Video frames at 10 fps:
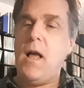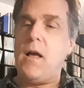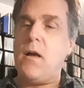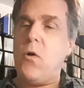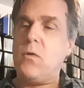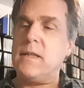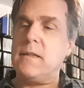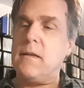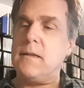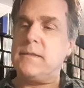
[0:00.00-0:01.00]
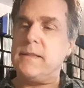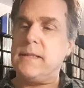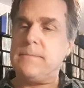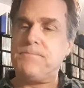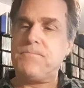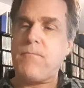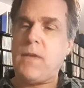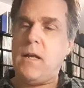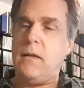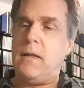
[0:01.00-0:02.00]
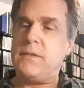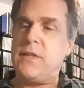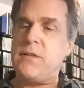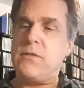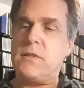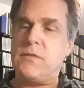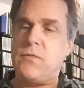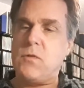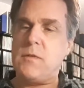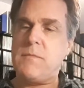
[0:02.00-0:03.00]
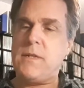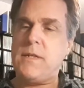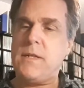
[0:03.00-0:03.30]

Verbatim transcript: Uh, Oakland Coliseum, Los Angeles Forum,